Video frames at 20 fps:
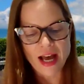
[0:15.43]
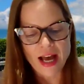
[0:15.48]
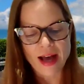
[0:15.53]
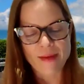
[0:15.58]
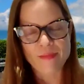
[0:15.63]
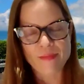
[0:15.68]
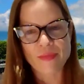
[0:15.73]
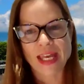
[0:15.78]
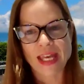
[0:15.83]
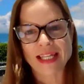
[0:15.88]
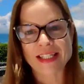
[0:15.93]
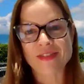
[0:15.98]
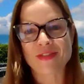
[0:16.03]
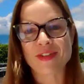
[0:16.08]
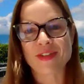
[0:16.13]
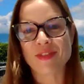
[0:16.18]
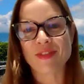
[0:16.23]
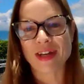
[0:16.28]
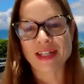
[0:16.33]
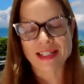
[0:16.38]
Thanks for
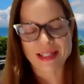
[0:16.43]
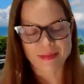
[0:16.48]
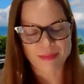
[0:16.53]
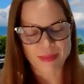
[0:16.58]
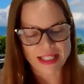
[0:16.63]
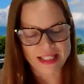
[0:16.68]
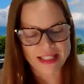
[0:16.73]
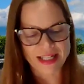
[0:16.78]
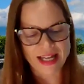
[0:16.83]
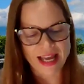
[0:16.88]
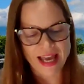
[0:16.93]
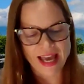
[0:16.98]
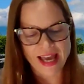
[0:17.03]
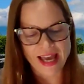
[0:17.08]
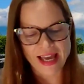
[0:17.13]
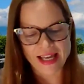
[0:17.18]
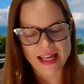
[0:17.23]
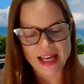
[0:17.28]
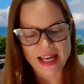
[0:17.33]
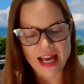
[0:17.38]
inviting me
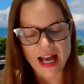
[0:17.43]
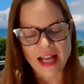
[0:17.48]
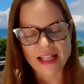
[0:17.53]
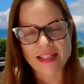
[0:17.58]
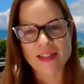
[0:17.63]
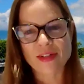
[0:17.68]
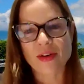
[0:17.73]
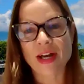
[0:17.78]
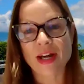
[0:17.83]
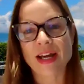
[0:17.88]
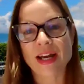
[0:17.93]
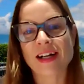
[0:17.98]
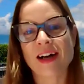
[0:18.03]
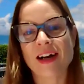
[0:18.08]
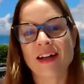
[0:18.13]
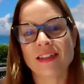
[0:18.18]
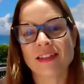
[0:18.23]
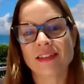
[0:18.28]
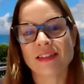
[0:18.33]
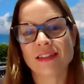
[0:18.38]
today. And sorry I
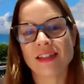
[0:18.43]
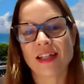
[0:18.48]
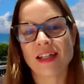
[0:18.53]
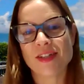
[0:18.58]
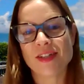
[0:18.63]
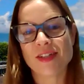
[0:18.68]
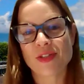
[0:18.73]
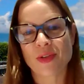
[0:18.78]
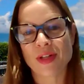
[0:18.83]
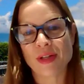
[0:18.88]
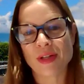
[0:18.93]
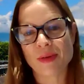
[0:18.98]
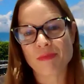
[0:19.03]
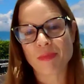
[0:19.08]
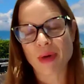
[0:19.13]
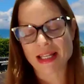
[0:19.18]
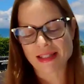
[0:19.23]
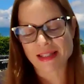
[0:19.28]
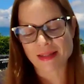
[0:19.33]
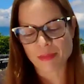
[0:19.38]
can't join you in
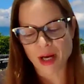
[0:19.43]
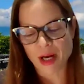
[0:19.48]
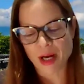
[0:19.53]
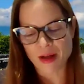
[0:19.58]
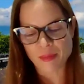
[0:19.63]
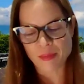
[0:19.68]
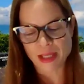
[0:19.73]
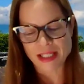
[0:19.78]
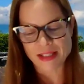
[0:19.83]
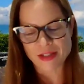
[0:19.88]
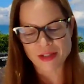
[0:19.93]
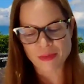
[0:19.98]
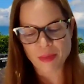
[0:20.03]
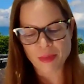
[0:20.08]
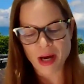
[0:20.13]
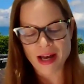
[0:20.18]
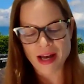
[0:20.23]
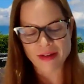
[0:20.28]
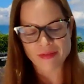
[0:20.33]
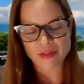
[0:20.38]
person, but I'll be in
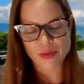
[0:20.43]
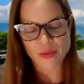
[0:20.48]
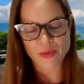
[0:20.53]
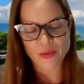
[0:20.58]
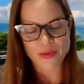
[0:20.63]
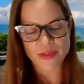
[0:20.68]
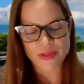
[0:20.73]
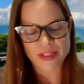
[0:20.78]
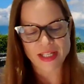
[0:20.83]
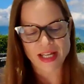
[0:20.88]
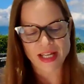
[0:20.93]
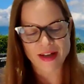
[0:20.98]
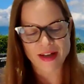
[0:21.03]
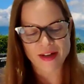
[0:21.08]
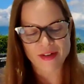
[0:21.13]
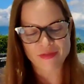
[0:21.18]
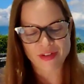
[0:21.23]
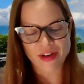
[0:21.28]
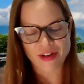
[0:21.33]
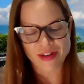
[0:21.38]
Dubai, of course,
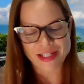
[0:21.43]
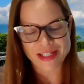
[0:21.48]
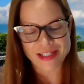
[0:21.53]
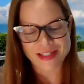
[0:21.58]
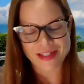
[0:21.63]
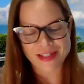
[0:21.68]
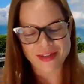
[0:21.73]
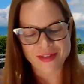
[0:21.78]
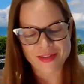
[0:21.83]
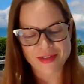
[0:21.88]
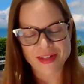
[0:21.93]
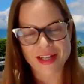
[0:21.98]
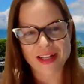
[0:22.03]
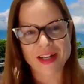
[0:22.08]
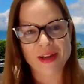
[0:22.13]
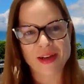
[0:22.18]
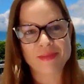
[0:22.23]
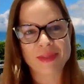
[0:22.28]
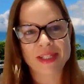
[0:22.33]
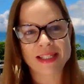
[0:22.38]
very soon and
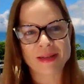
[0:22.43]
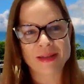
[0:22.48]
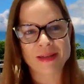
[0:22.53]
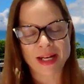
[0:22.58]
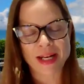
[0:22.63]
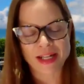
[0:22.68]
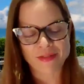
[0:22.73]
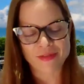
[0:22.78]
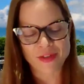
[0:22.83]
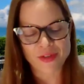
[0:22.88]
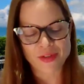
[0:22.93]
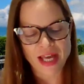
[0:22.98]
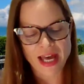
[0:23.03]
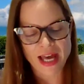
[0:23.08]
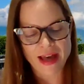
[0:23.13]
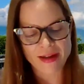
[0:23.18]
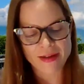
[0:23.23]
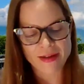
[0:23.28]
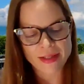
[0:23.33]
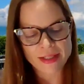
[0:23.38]
hope to see many of you
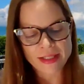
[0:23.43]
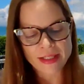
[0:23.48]
there.